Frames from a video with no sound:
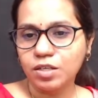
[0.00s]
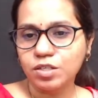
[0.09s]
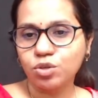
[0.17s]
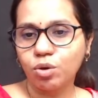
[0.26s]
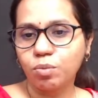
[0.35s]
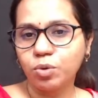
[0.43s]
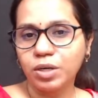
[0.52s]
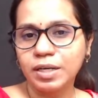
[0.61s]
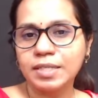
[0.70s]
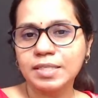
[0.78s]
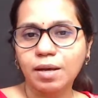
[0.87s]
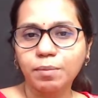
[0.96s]
So
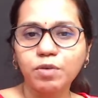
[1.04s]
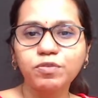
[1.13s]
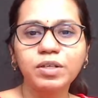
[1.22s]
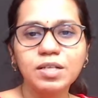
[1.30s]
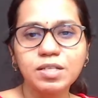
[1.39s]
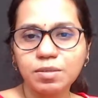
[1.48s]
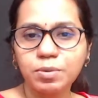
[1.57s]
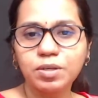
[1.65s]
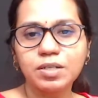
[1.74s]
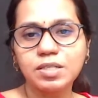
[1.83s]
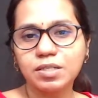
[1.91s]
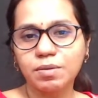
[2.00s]
Murali, some of the
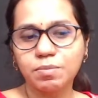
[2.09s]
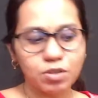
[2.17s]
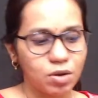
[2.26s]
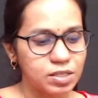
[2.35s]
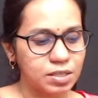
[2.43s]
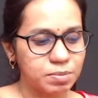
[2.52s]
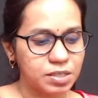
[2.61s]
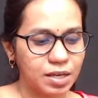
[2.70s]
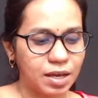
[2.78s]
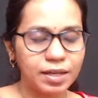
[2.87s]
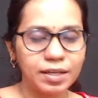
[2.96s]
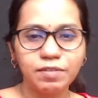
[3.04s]
distributed systems concepts at a
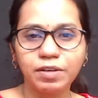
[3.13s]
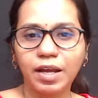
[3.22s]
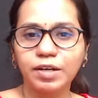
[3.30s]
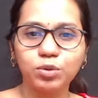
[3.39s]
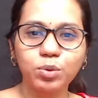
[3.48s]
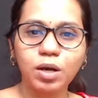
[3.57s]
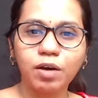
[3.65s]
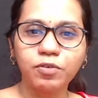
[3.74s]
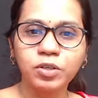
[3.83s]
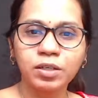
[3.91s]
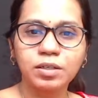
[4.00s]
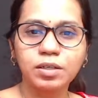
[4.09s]
high level I do
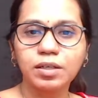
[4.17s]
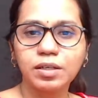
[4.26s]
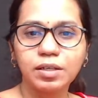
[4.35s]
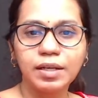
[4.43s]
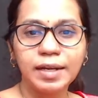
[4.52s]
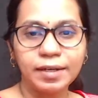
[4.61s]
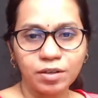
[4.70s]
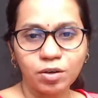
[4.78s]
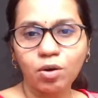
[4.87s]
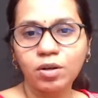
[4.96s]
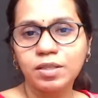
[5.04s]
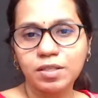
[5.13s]
cover later
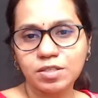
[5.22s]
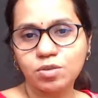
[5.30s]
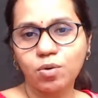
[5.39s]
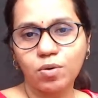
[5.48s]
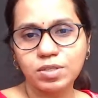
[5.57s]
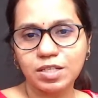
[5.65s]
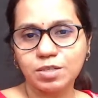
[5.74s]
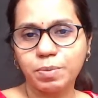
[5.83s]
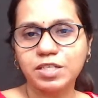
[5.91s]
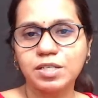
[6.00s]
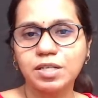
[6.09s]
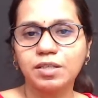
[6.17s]
on in this course,
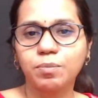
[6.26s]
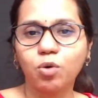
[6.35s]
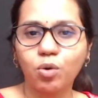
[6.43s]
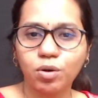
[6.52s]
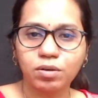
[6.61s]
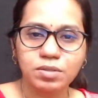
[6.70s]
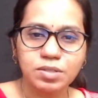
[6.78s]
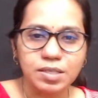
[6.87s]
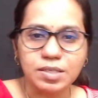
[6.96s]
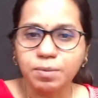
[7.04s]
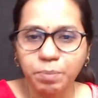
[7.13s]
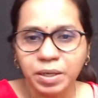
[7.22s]
especially the more
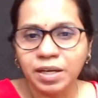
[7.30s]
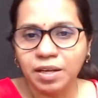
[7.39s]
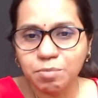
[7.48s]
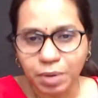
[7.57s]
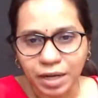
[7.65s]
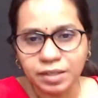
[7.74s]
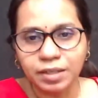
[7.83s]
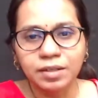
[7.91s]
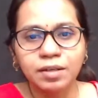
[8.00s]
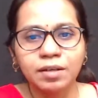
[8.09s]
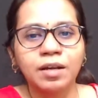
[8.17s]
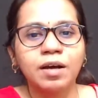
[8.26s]
system building
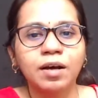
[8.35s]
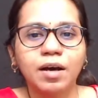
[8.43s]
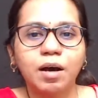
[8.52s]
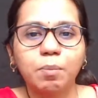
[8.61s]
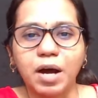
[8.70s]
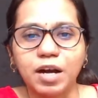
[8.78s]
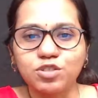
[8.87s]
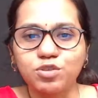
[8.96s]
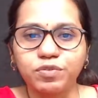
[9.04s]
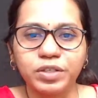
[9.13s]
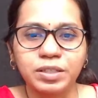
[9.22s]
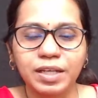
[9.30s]
practical parts
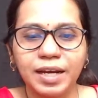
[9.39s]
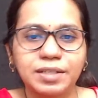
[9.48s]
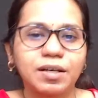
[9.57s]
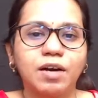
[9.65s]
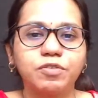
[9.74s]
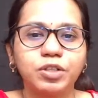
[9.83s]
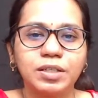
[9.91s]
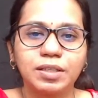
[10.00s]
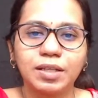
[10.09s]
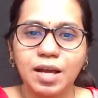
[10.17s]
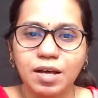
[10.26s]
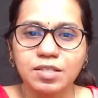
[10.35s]
of it get covered in
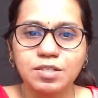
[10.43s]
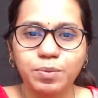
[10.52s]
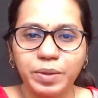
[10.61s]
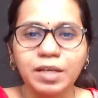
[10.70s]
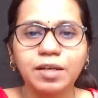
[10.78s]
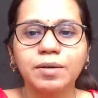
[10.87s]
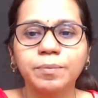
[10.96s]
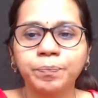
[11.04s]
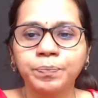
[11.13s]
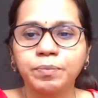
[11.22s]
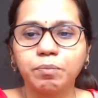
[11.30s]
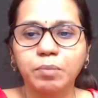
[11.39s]
the last week.
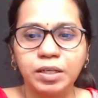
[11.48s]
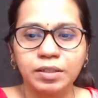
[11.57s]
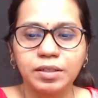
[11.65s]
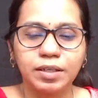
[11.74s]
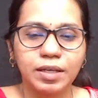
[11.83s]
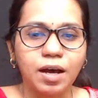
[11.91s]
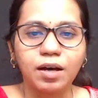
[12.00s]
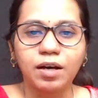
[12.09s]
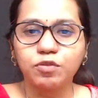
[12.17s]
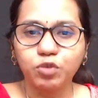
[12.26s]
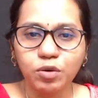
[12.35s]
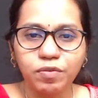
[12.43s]
But yeah, a
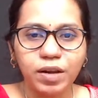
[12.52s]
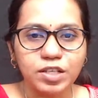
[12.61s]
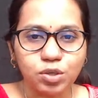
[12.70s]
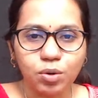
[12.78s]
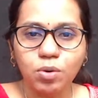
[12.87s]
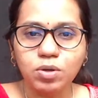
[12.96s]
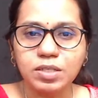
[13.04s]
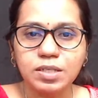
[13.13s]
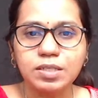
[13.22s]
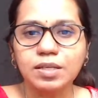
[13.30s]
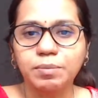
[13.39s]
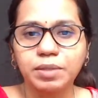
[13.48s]
full-fledged course
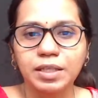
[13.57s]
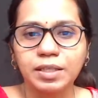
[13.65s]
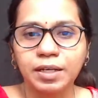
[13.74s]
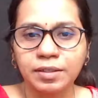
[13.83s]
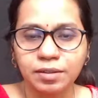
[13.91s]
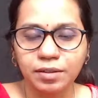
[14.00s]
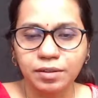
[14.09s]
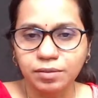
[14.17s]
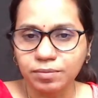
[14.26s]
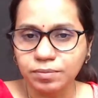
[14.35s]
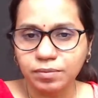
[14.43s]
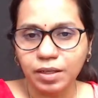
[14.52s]
is something that
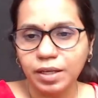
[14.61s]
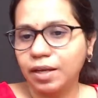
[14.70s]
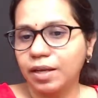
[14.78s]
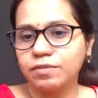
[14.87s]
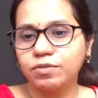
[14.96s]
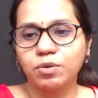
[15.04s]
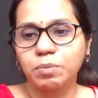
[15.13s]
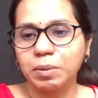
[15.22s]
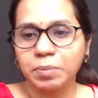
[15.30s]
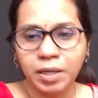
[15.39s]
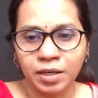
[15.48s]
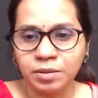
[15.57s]
I have on my
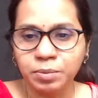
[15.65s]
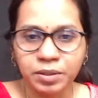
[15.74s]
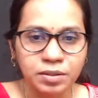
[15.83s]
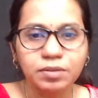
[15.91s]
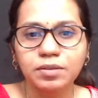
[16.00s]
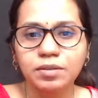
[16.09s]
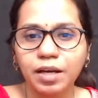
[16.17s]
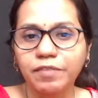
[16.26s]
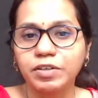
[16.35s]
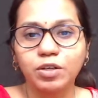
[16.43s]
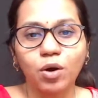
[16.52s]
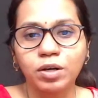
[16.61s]
plate, but
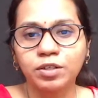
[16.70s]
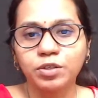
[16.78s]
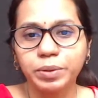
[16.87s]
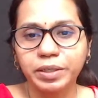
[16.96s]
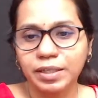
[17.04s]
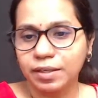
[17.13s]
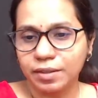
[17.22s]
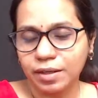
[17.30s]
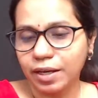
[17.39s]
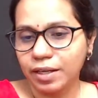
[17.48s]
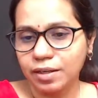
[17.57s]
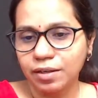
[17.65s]
haven't gotten to it yet.
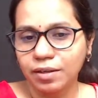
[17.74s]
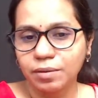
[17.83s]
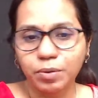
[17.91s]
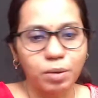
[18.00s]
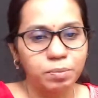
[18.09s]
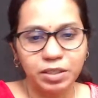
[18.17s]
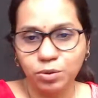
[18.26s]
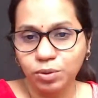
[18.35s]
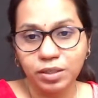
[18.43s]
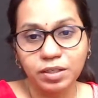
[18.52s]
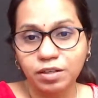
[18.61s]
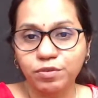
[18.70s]
I'll probably, you'll
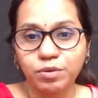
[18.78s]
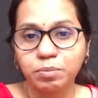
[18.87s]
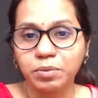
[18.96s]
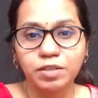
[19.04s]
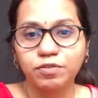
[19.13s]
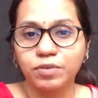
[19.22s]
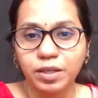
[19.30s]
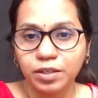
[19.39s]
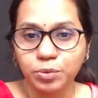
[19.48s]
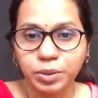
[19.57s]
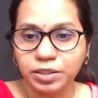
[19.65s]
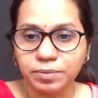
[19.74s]
hear from me if I do it.